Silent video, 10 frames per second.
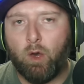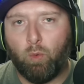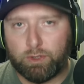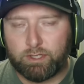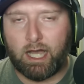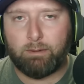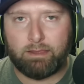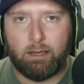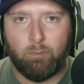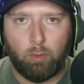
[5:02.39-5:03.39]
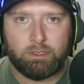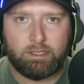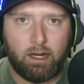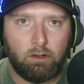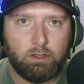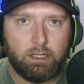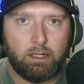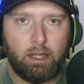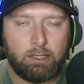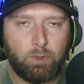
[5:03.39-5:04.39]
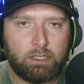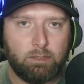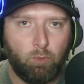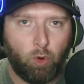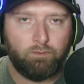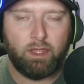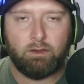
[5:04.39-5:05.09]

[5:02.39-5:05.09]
We'll talk about that momentarily as we get to more of